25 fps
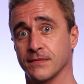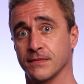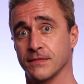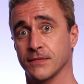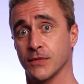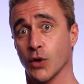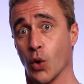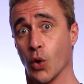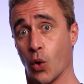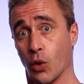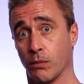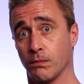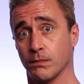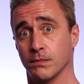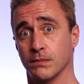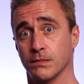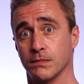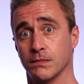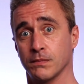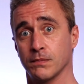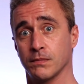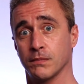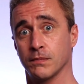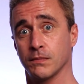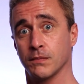Go on,
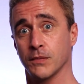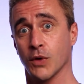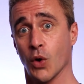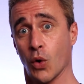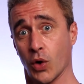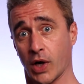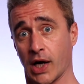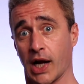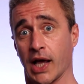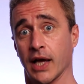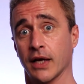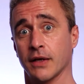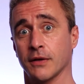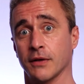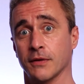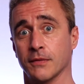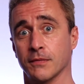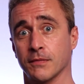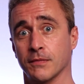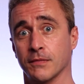click.